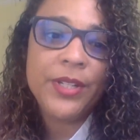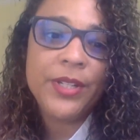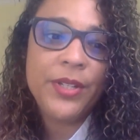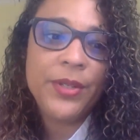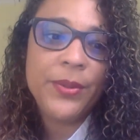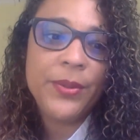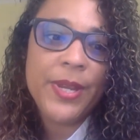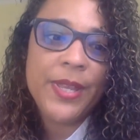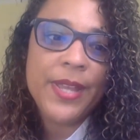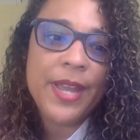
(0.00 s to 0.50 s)
in
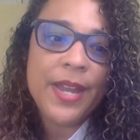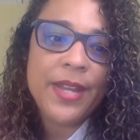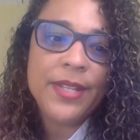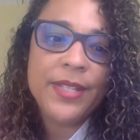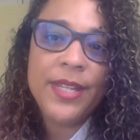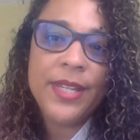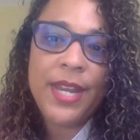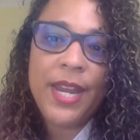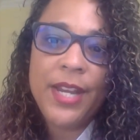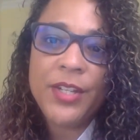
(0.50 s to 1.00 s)
doing that is
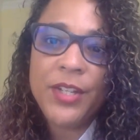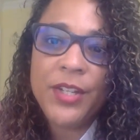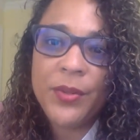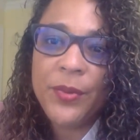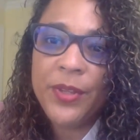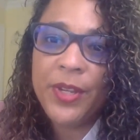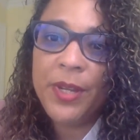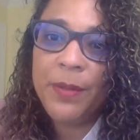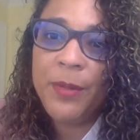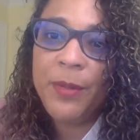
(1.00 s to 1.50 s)
engaging
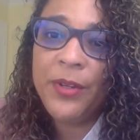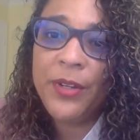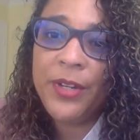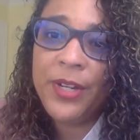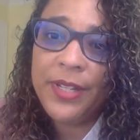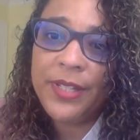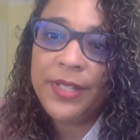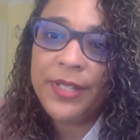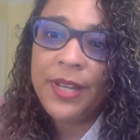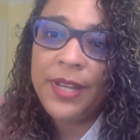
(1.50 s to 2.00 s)
with
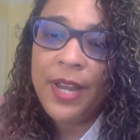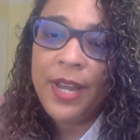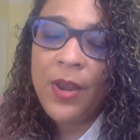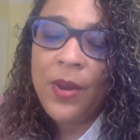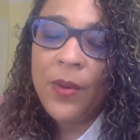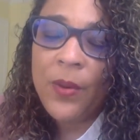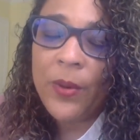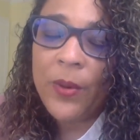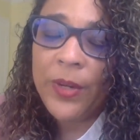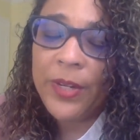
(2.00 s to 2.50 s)
communities,
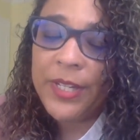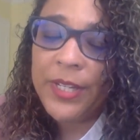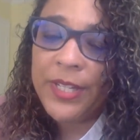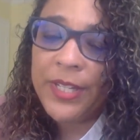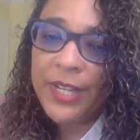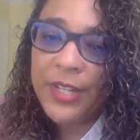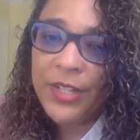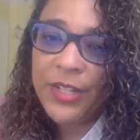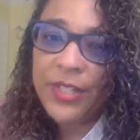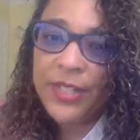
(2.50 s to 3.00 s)

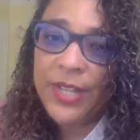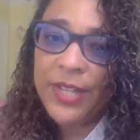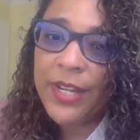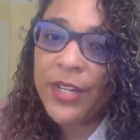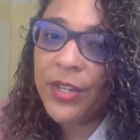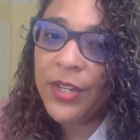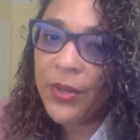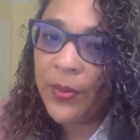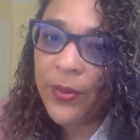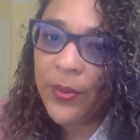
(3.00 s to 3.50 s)
organizations like
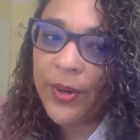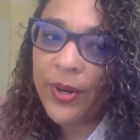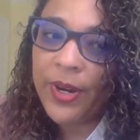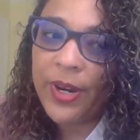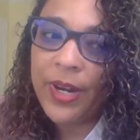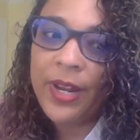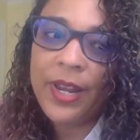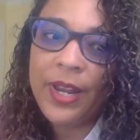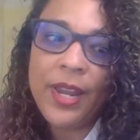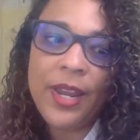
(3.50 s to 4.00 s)
CURE
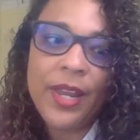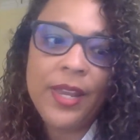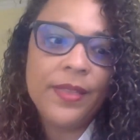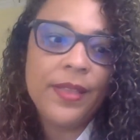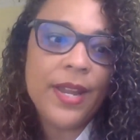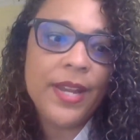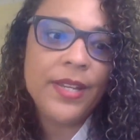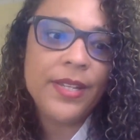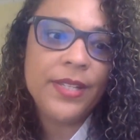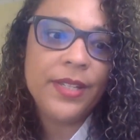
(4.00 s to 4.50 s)
and
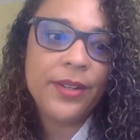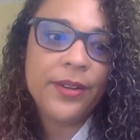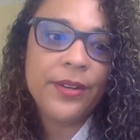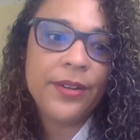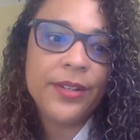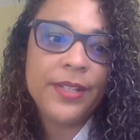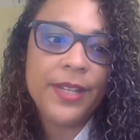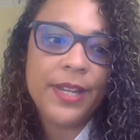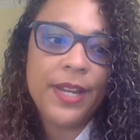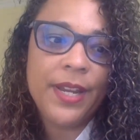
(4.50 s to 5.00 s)
like
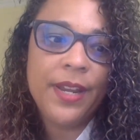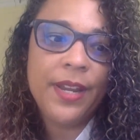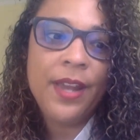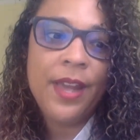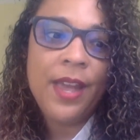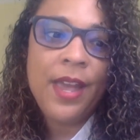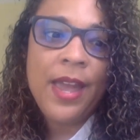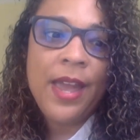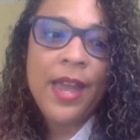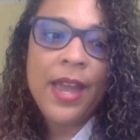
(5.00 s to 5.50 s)
CRC.
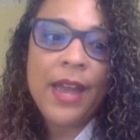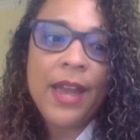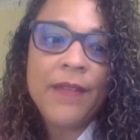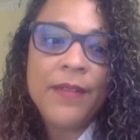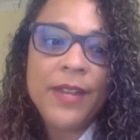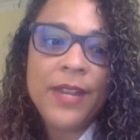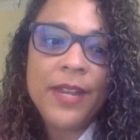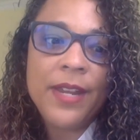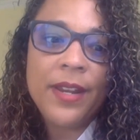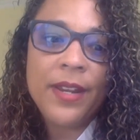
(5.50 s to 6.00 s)

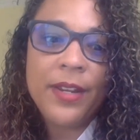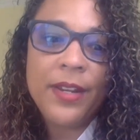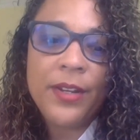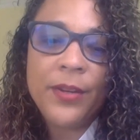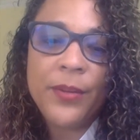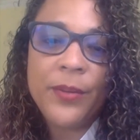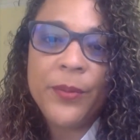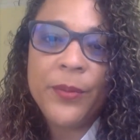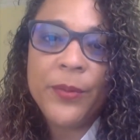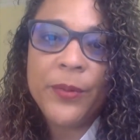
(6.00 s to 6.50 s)
Having,
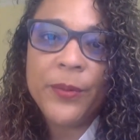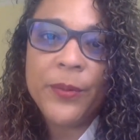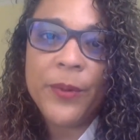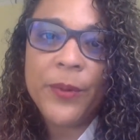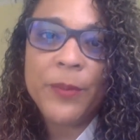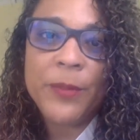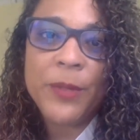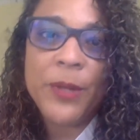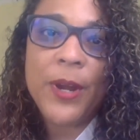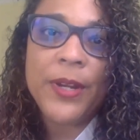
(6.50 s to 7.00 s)
when
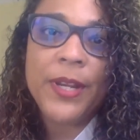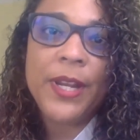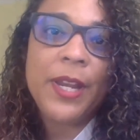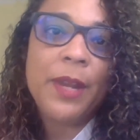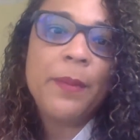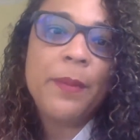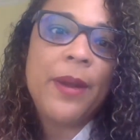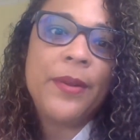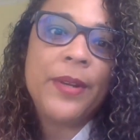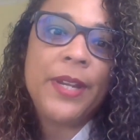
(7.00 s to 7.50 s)
I'm talking
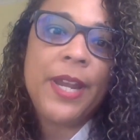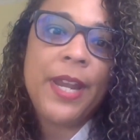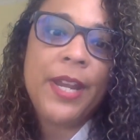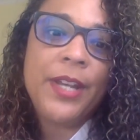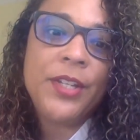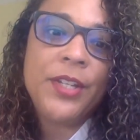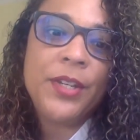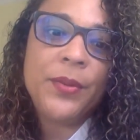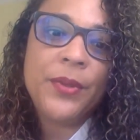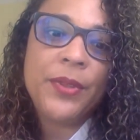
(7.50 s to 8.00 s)
about
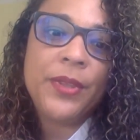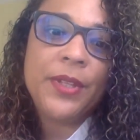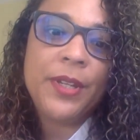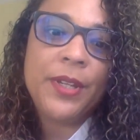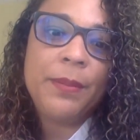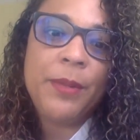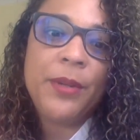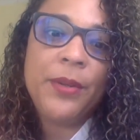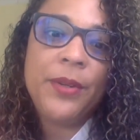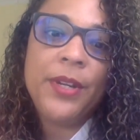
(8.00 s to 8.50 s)
engaging with the
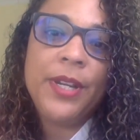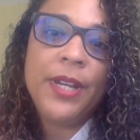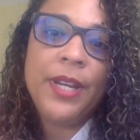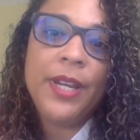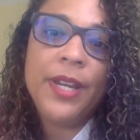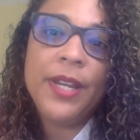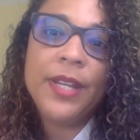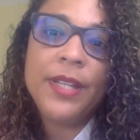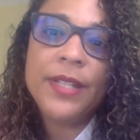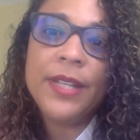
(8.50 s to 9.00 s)

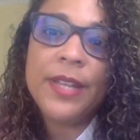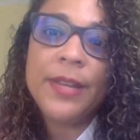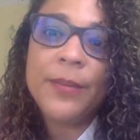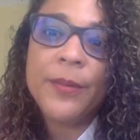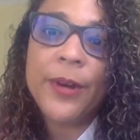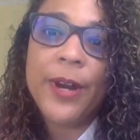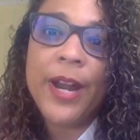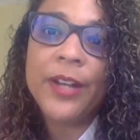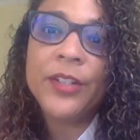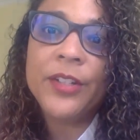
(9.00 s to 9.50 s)
community, is that
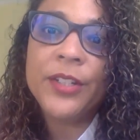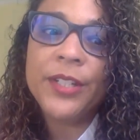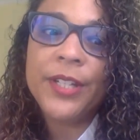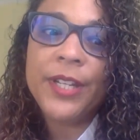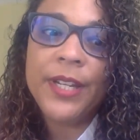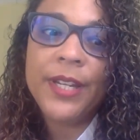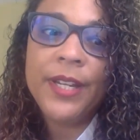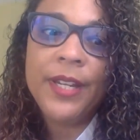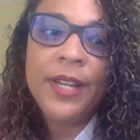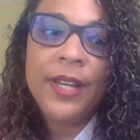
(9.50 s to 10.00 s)
we're
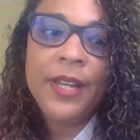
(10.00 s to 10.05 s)
actually